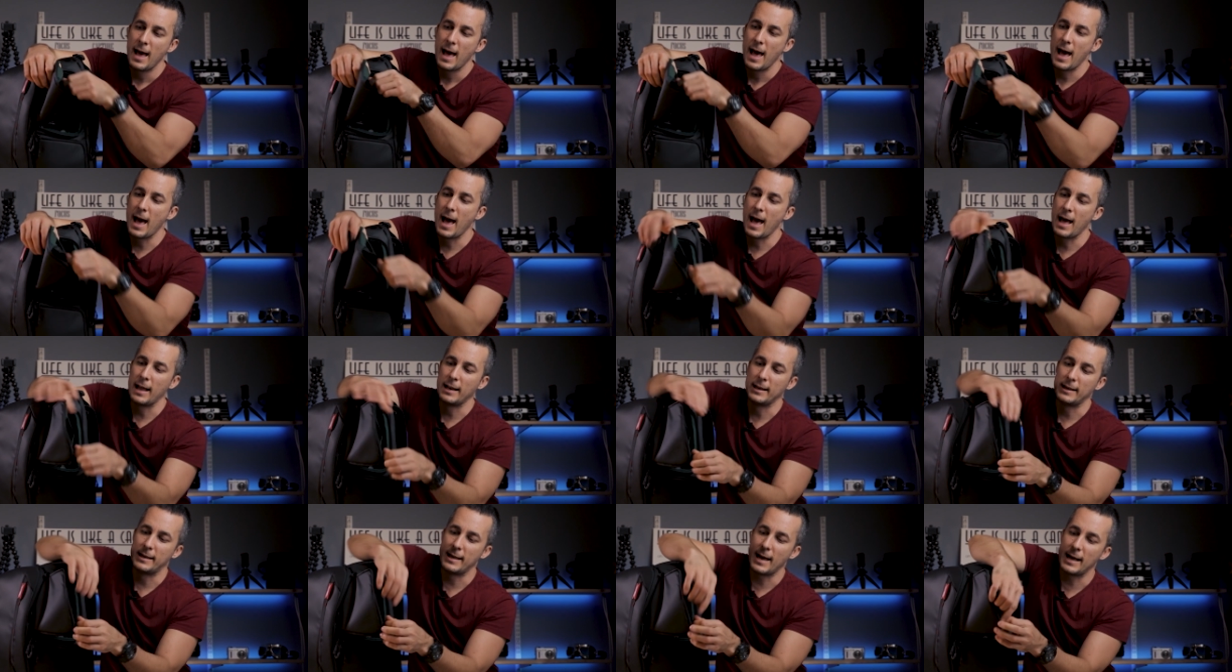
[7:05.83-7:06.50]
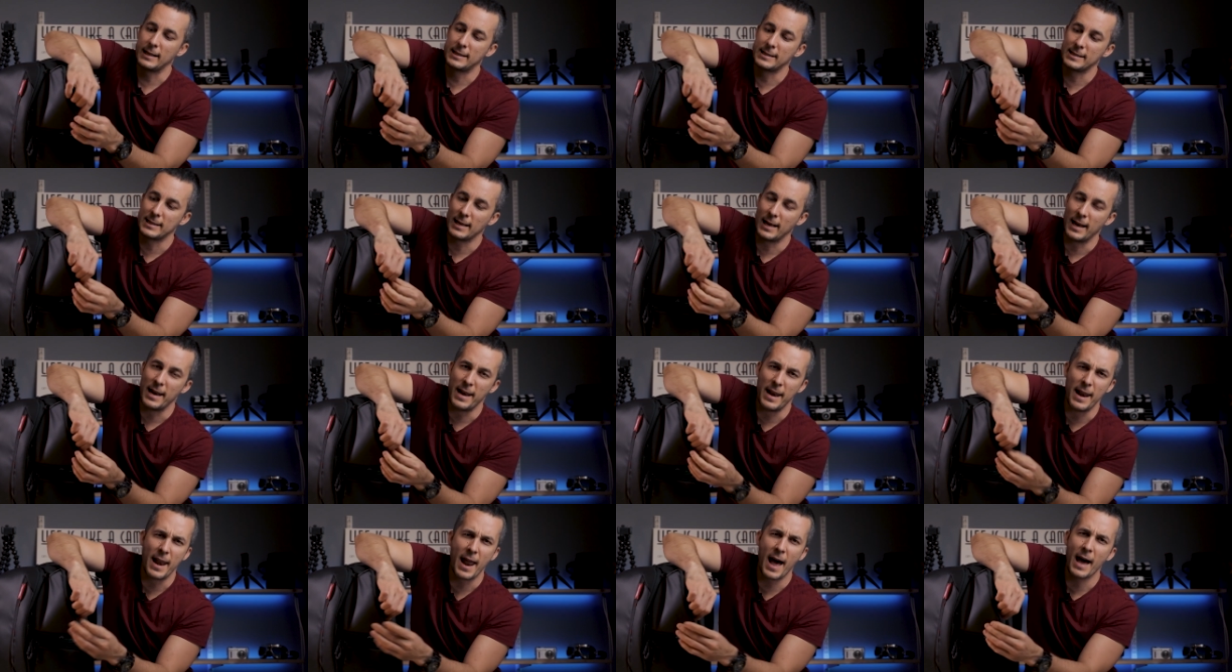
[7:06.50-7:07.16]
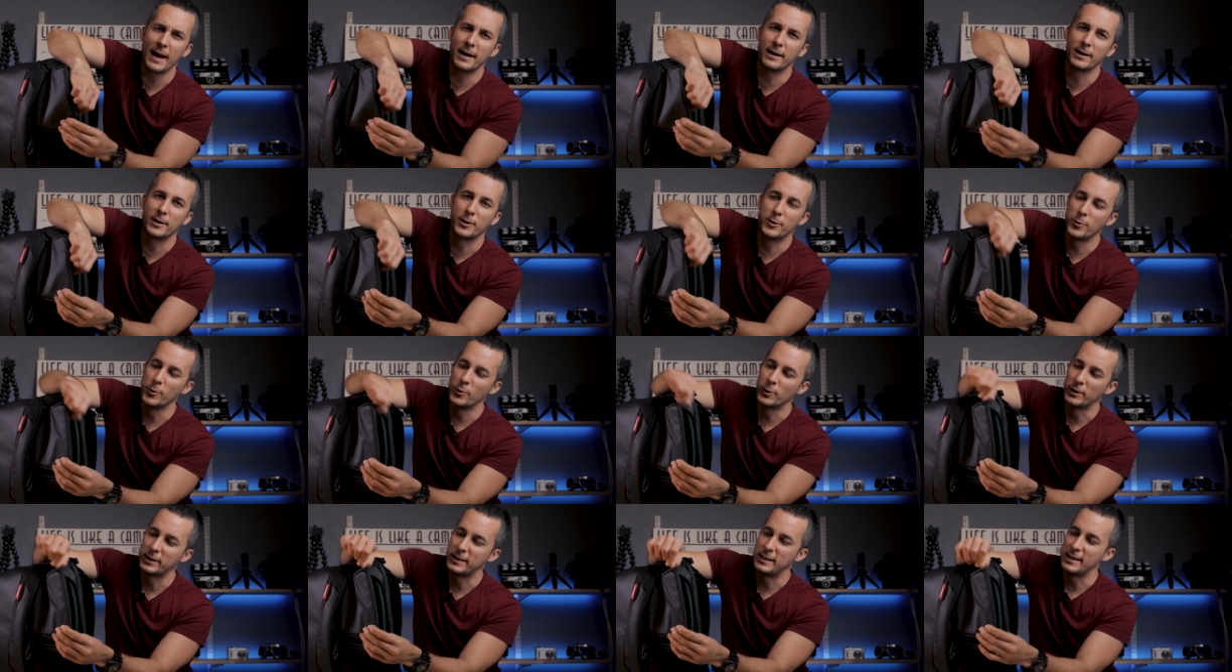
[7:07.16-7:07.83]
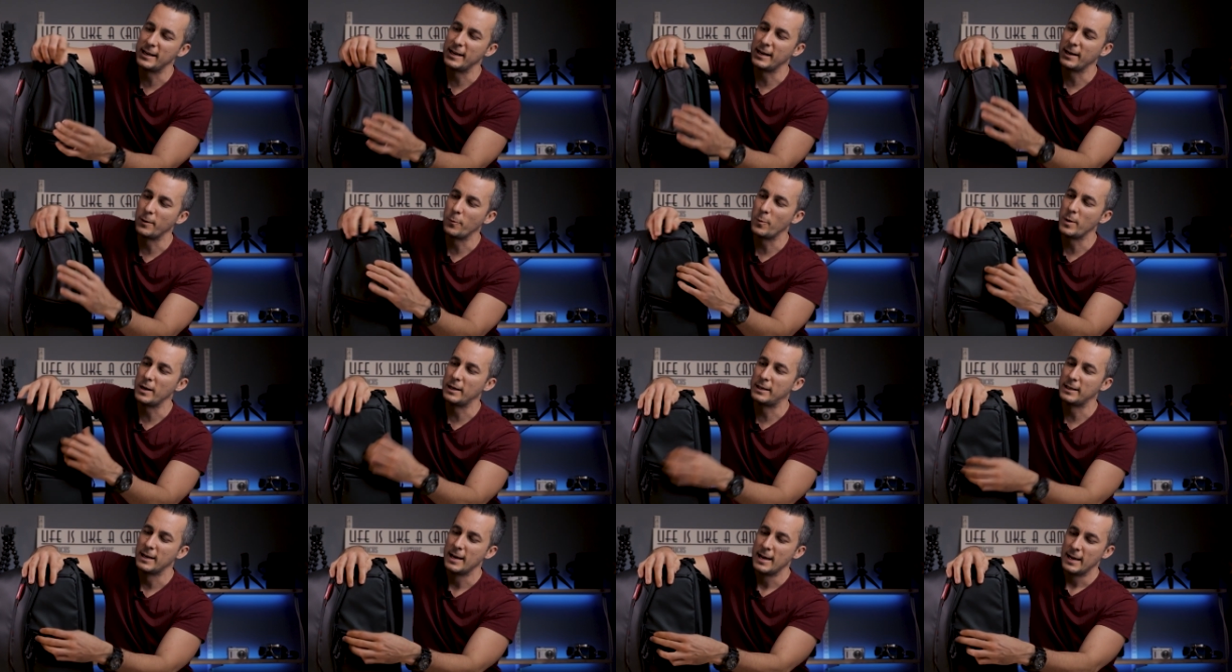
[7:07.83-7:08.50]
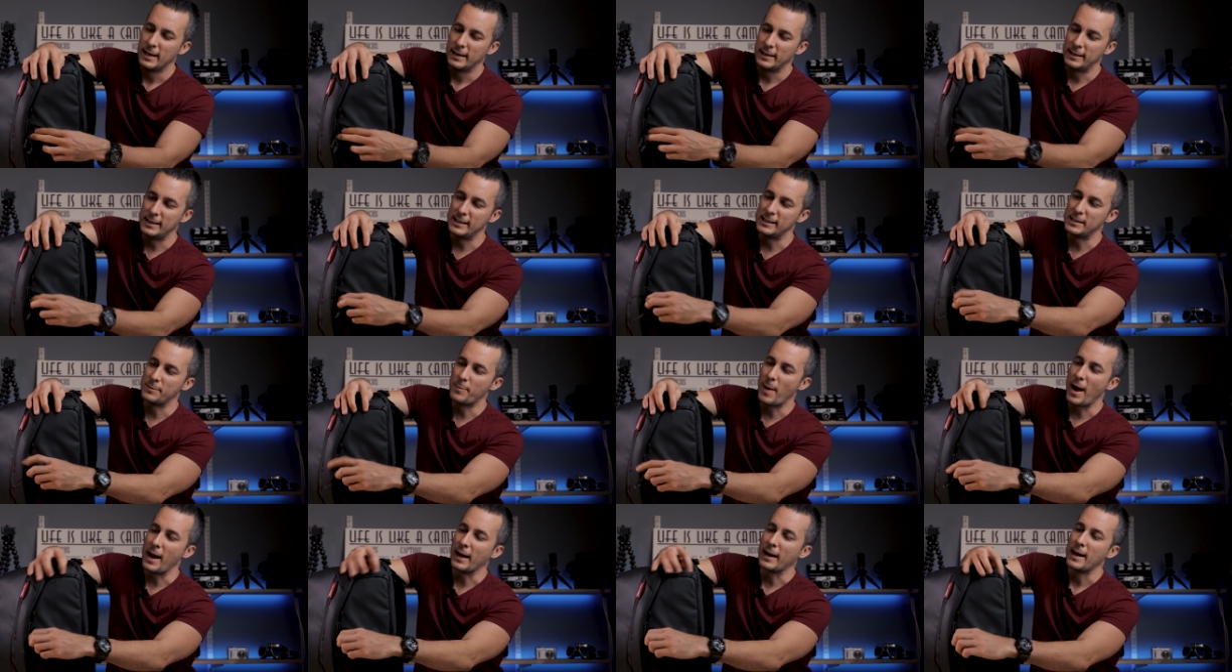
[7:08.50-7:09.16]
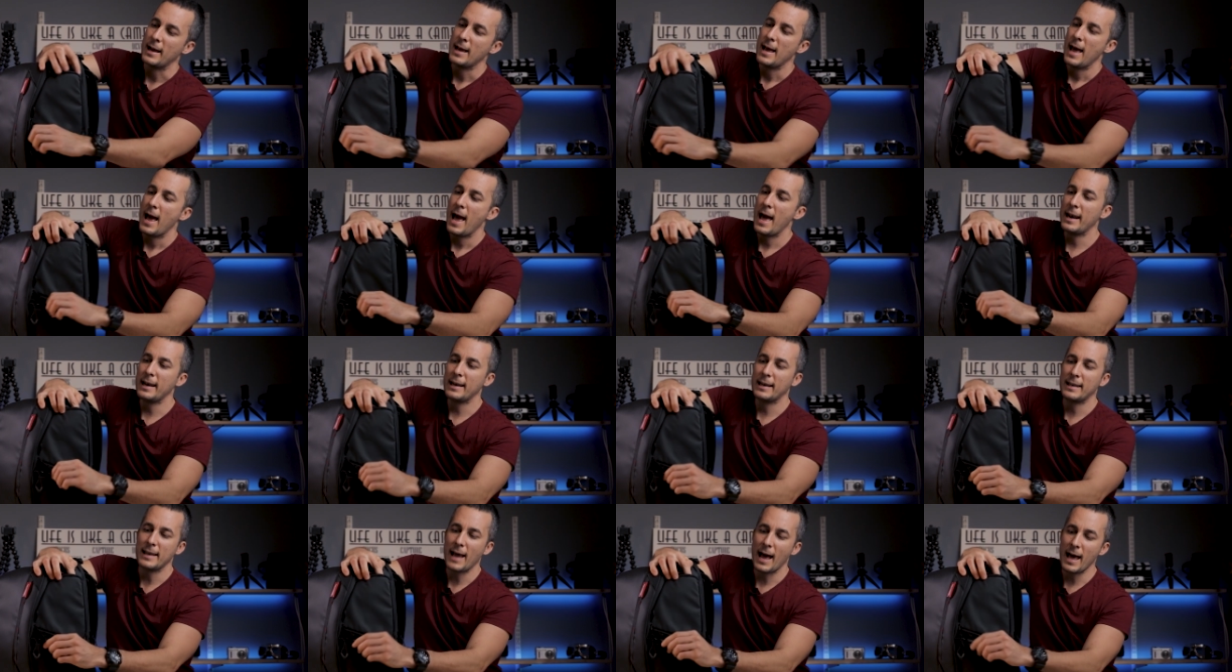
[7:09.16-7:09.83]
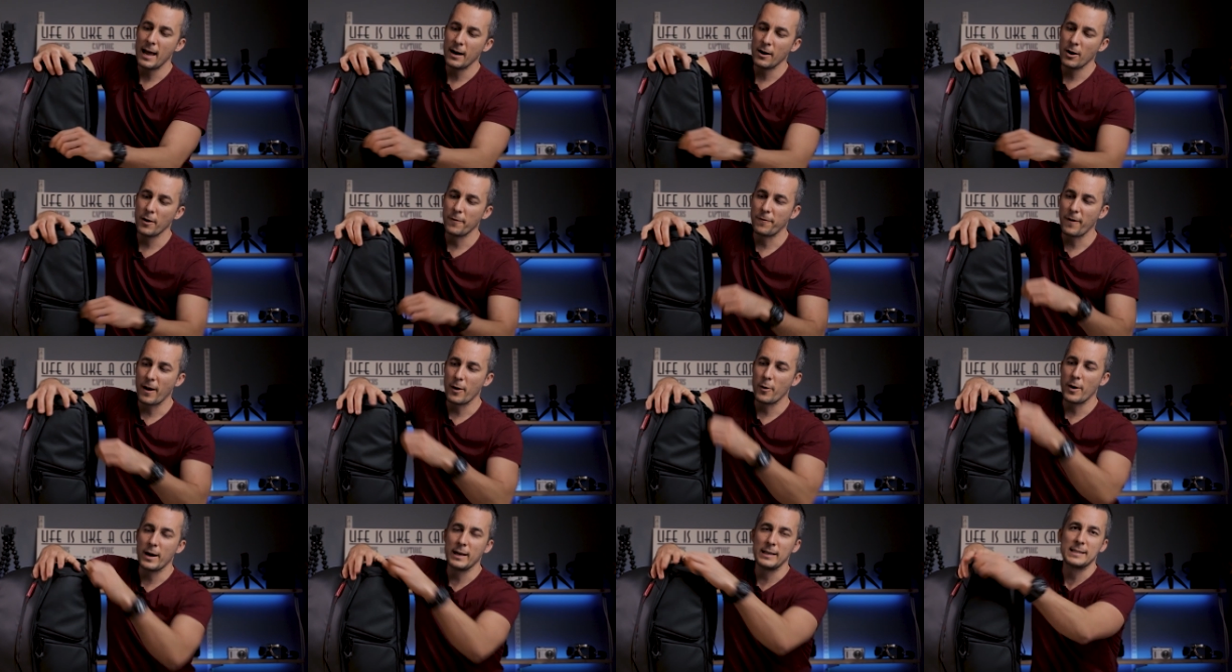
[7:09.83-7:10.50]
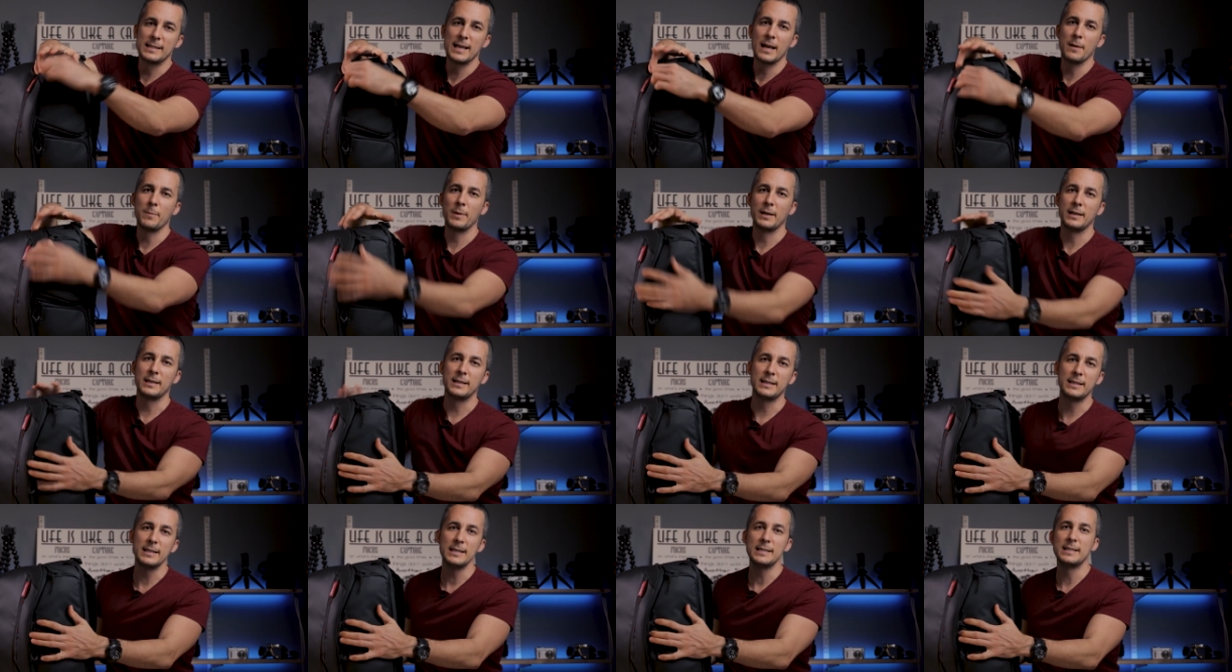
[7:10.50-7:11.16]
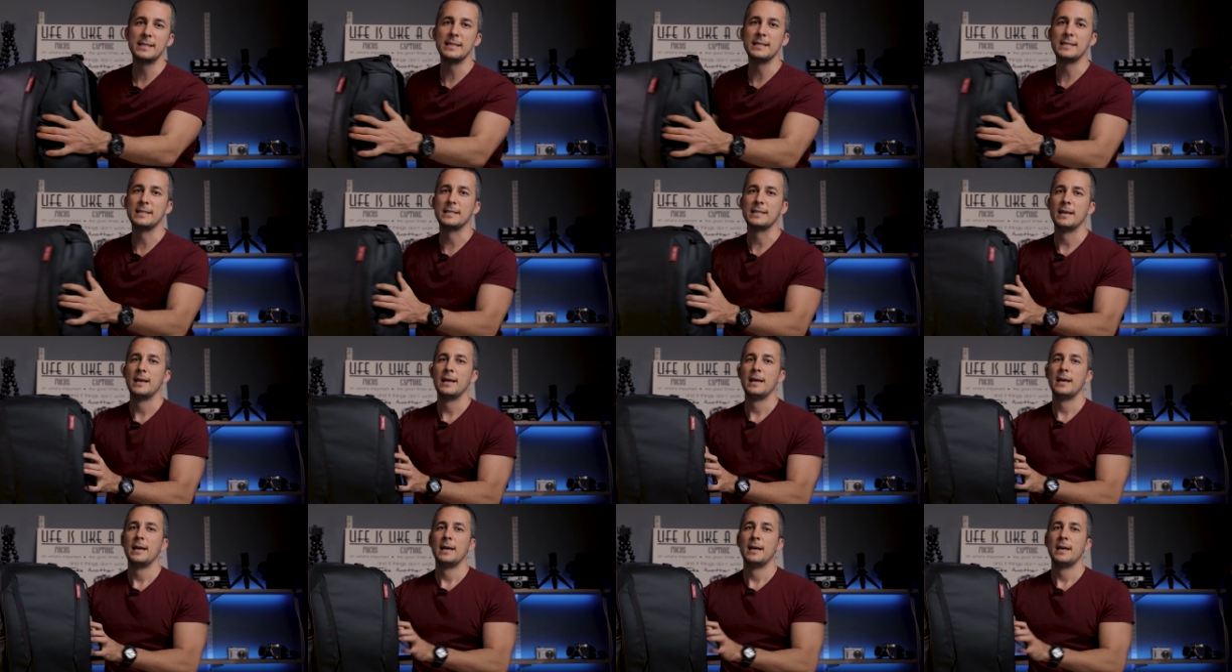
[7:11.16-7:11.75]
and that's another cool thing with this bag and I don't know if I already said but this is